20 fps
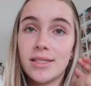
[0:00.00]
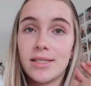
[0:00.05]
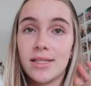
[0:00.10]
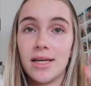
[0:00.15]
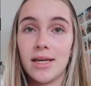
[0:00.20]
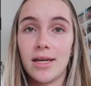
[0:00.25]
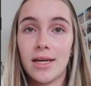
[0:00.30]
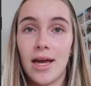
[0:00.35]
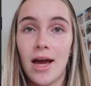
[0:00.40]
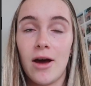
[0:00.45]
It's
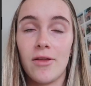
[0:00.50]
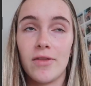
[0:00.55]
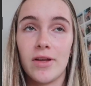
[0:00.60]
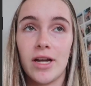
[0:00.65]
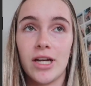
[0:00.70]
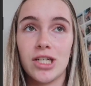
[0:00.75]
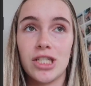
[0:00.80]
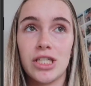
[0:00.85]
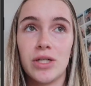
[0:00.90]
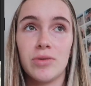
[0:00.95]
the account
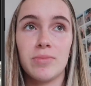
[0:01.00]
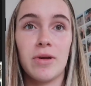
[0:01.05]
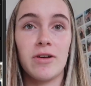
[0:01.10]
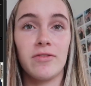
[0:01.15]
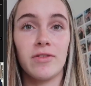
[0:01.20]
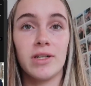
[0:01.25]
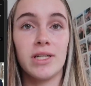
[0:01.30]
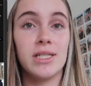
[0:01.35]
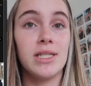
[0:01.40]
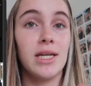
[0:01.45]
that I share with my
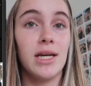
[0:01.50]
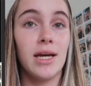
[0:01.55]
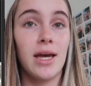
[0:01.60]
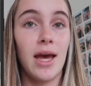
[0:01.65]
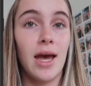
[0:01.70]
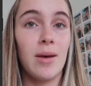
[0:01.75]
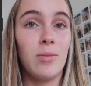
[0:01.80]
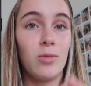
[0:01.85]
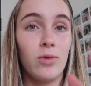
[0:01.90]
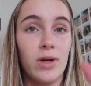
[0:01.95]
friend Tia
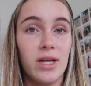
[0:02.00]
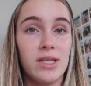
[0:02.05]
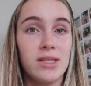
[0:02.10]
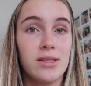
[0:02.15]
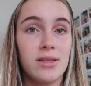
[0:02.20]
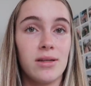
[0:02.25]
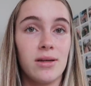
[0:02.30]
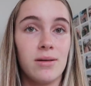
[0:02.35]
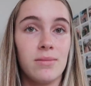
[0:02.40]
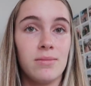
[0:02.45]
Campbell,
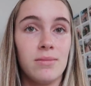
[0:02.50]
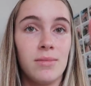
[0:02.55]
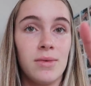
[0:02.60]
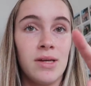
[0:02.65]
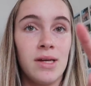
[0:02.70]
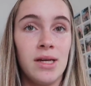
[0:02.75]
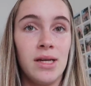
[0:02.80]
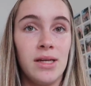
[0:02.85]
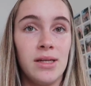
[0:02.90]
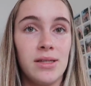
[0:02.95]
hence the
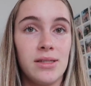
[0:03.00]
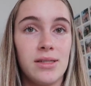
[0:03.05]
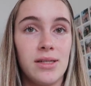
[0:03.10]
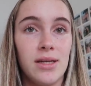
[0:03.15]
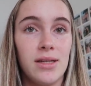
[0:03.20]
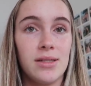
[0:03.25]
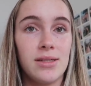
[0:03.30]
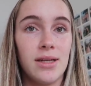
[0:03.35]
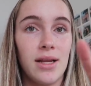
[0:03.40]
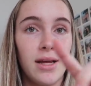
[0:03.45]

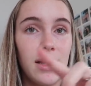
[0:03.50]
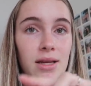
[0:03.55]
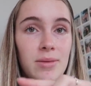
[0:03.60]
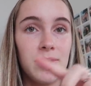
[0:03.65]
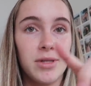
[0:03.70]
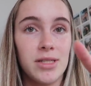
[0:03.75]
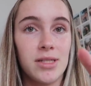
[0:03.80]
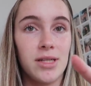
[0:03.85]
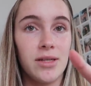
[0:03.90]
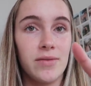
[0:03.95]
ESTC, like
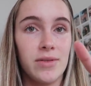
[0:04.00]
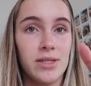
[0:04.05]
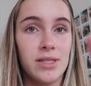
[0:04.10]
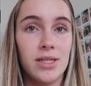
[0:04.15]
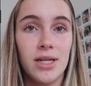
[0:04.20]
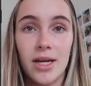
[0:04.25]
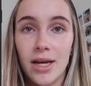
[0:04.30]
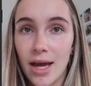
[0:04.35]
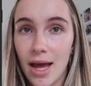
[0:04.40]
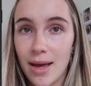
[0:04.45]
Emma Stevens,
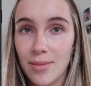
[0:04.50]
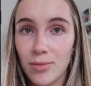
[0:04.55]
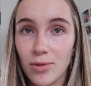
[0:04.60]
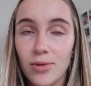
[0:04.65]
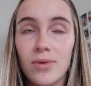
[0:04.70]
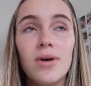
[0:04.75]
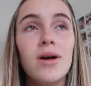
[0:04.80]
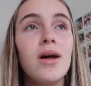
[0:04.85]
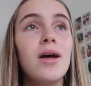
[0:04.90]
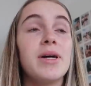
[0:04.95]
Tia
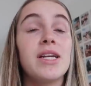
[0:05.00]
Campbell.